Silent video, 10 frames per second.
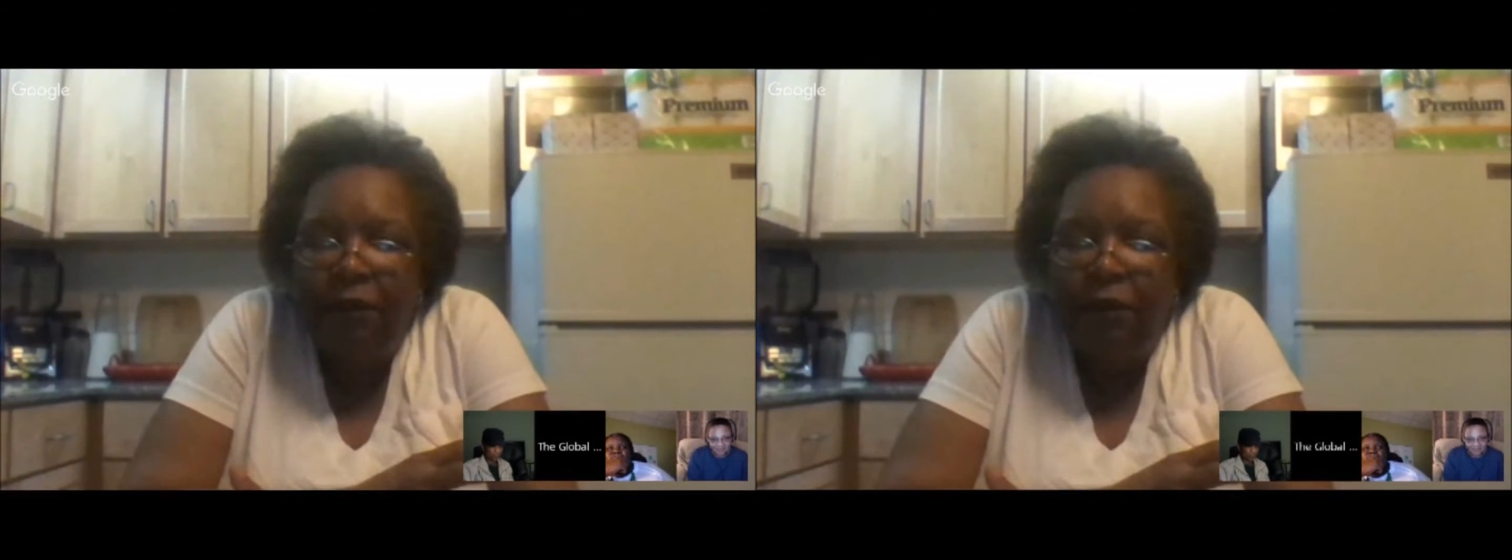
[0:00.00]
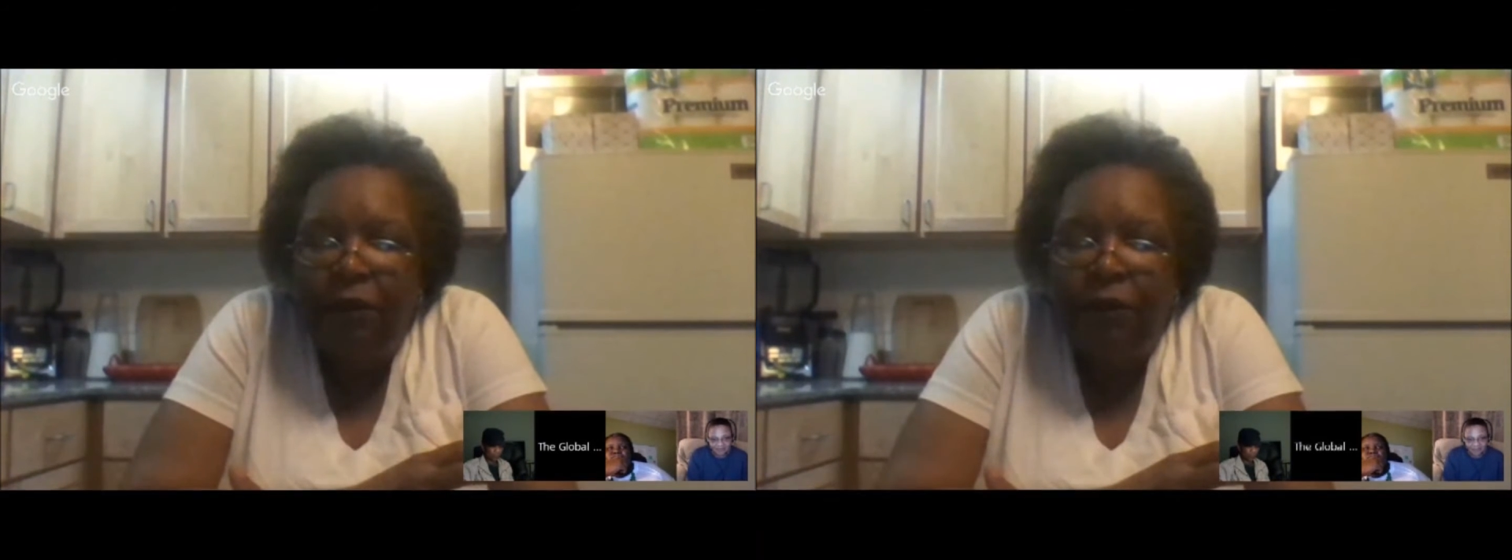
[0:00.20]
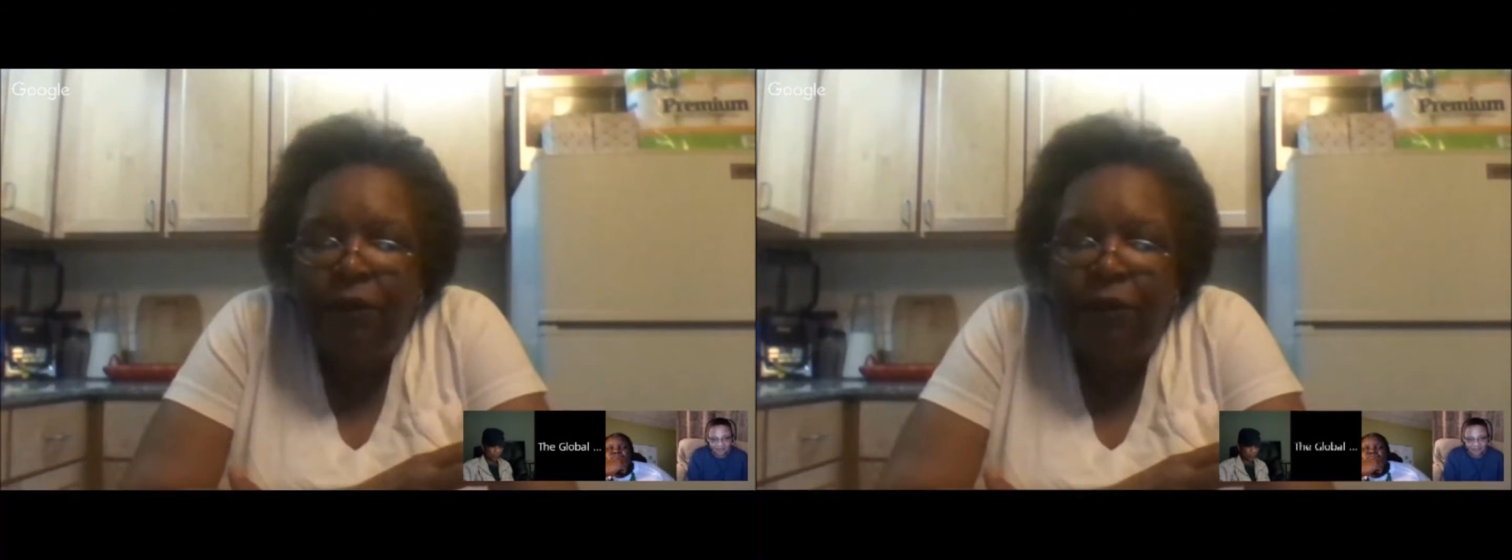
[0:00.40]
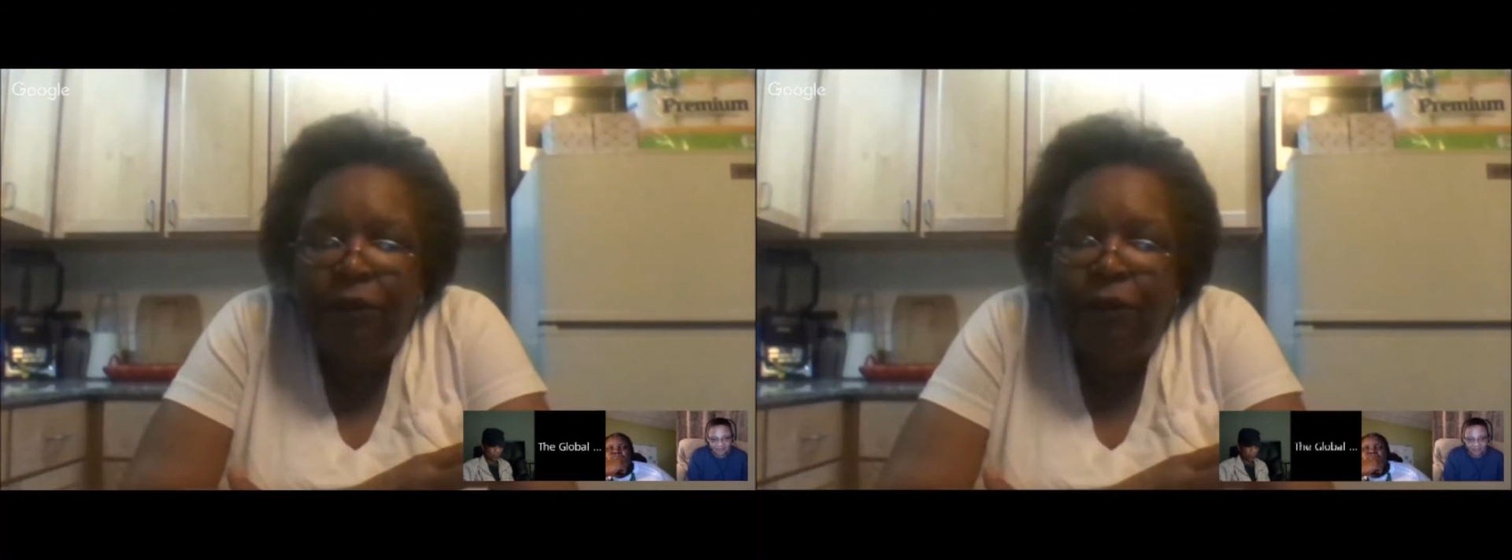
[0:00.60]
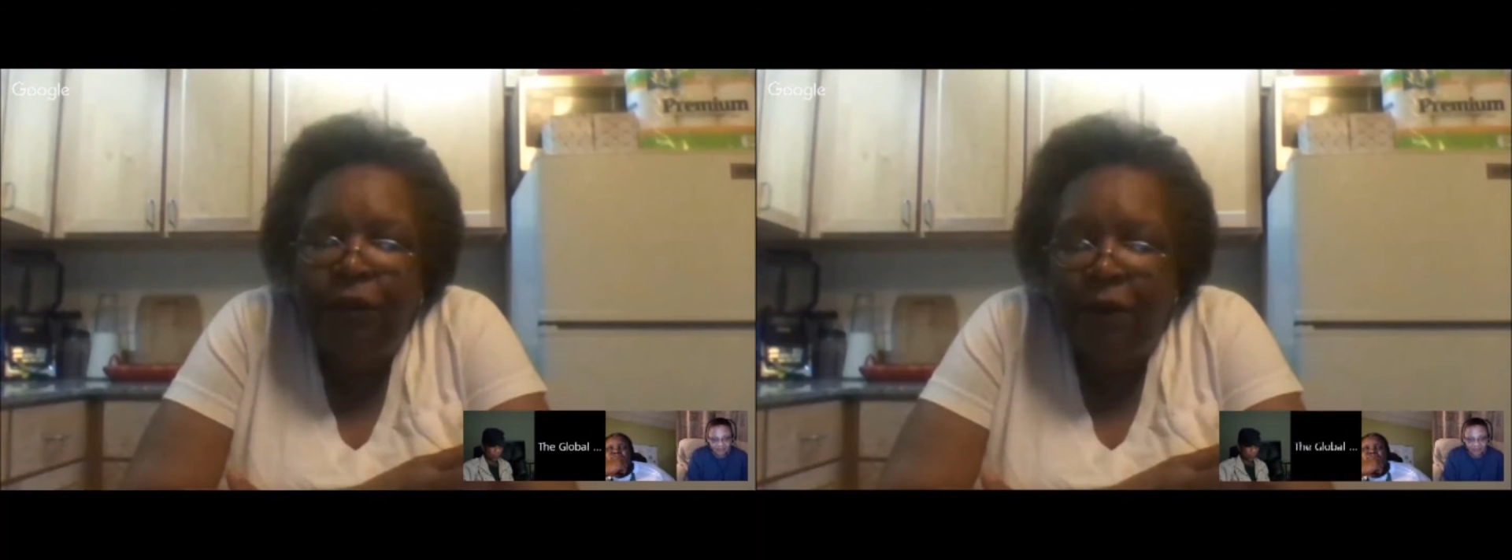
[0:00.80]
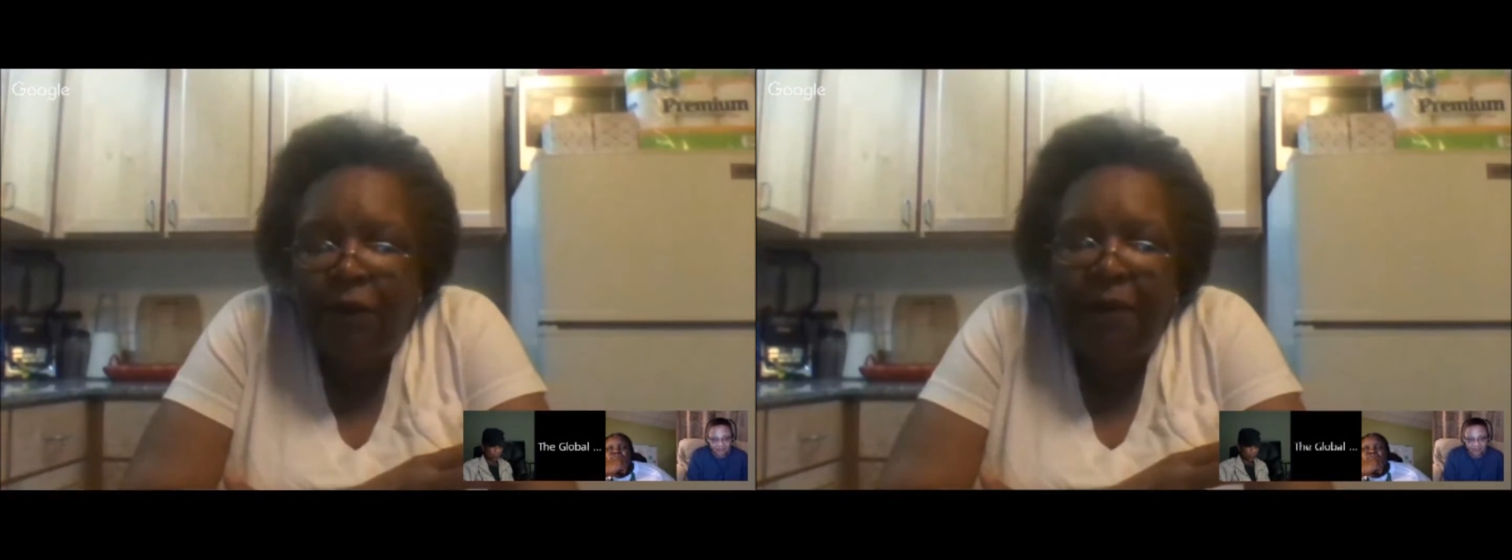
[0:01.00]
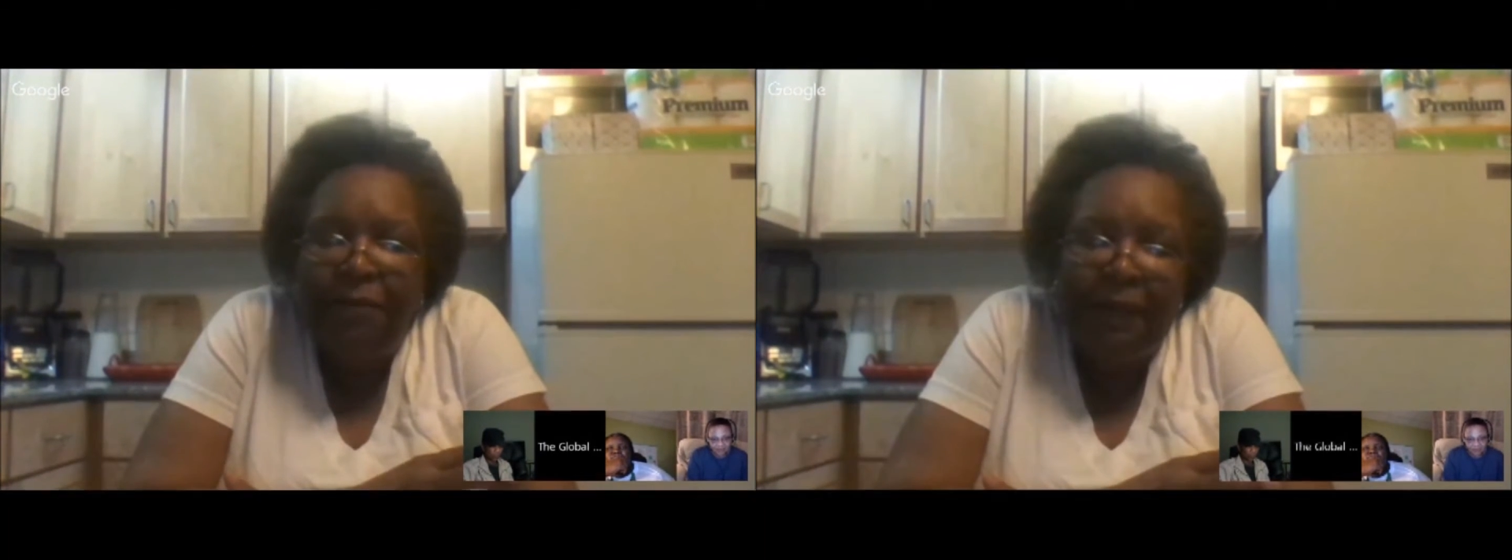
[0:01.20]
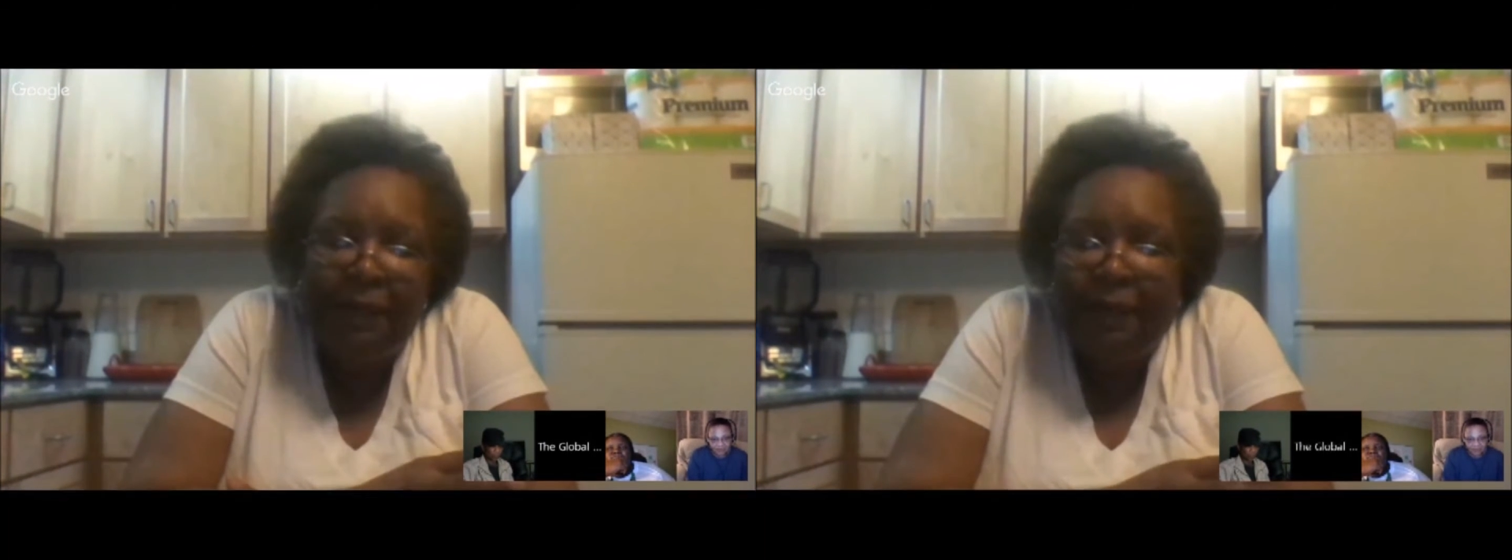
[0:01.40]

I mean,